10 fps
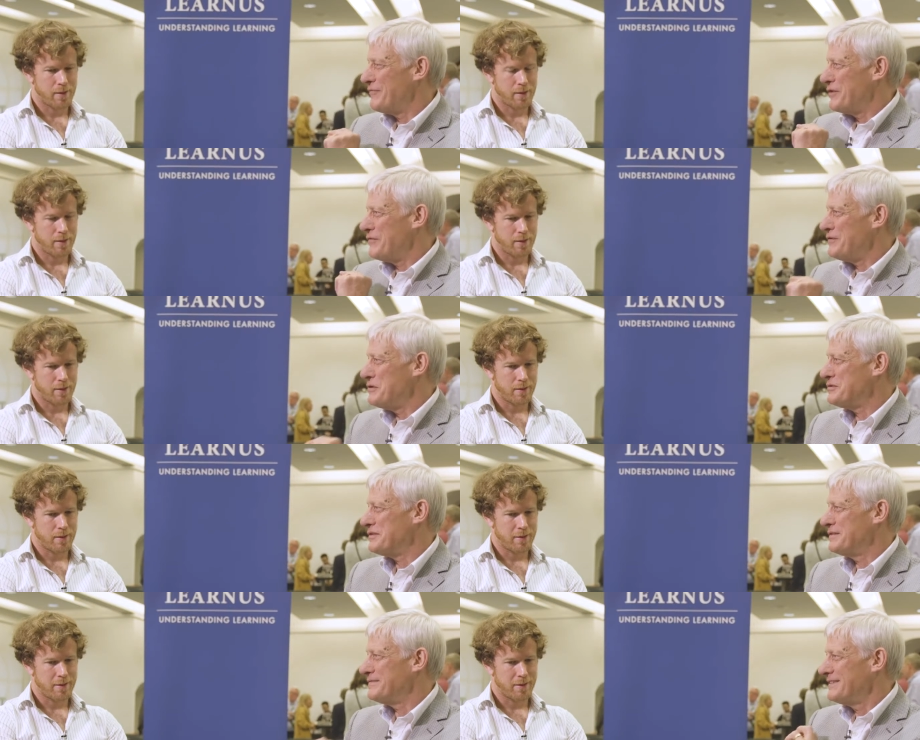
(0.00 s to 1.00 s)
Speaker 1: for the
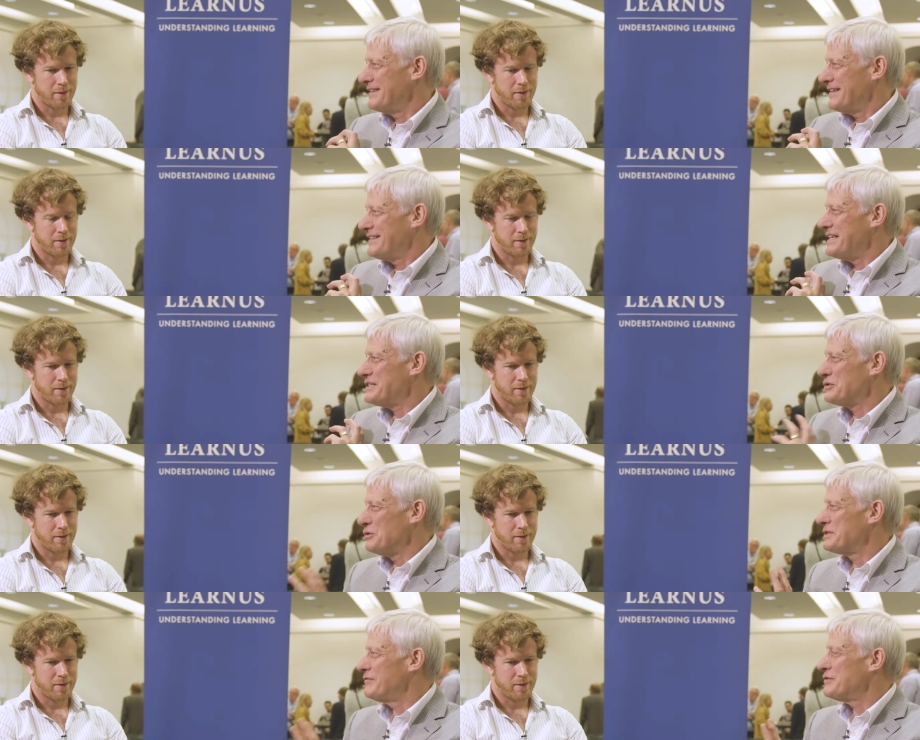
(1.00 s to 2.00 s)
future of this
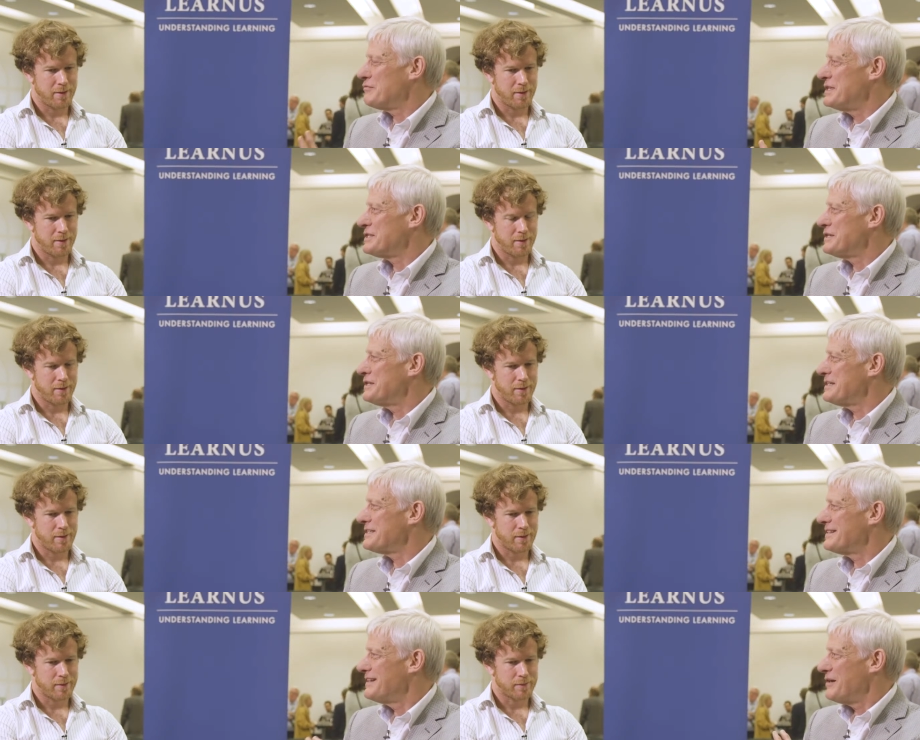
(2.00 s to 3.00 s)
sort of
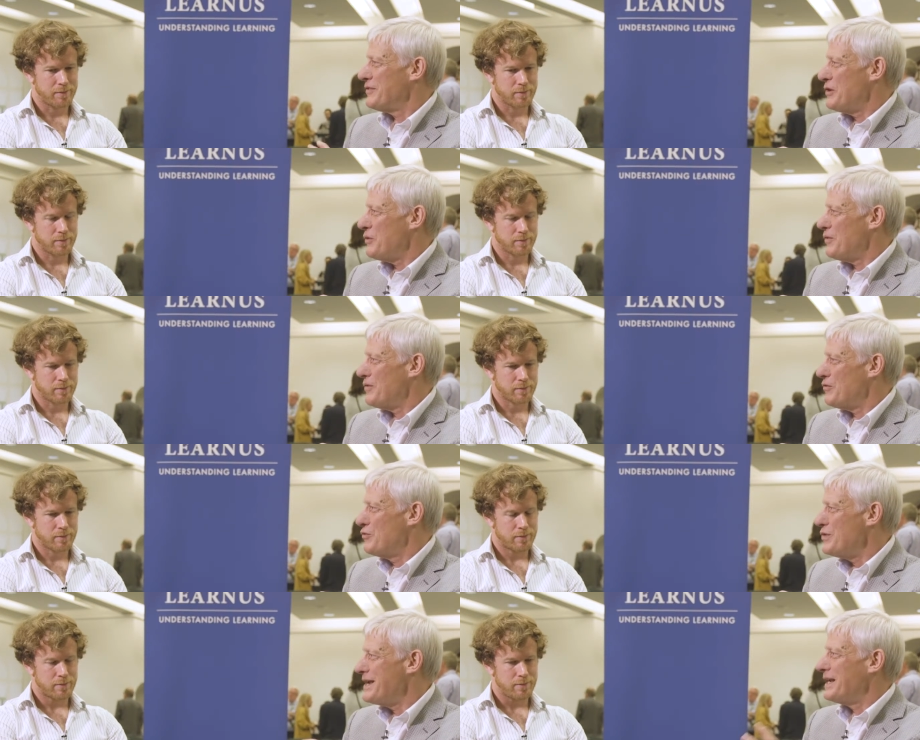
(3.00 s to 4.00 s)
research that
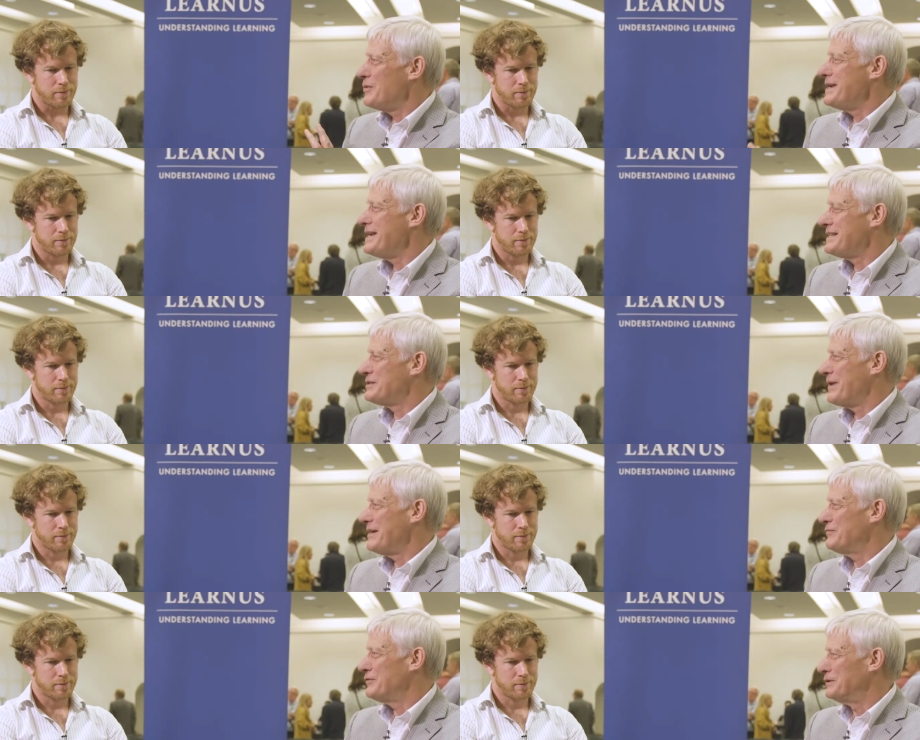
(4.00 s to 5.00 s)
really we need to
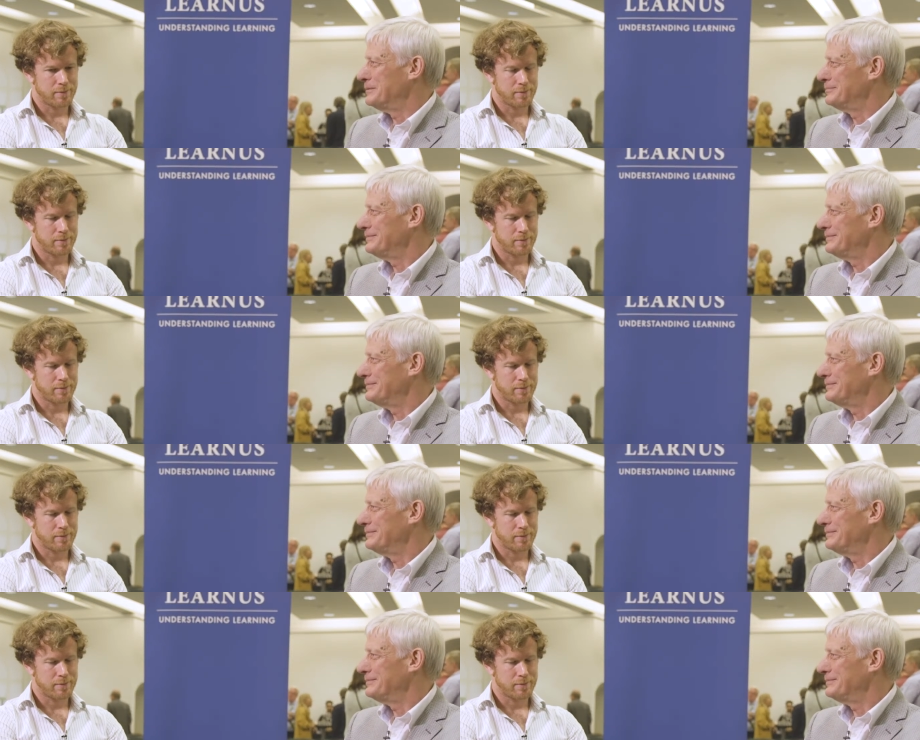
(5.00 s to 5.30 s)
aim for?